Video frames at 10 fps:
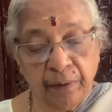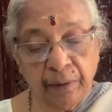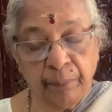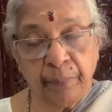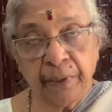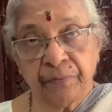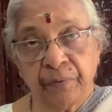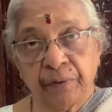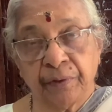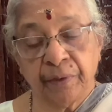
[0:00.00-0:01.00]
repeats
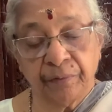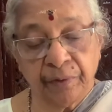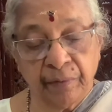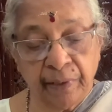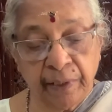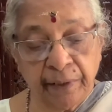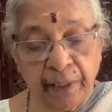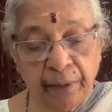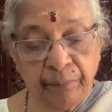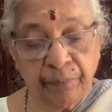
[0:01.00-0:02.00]
it several
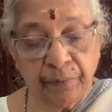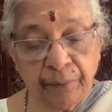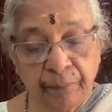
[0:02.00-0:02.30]
times.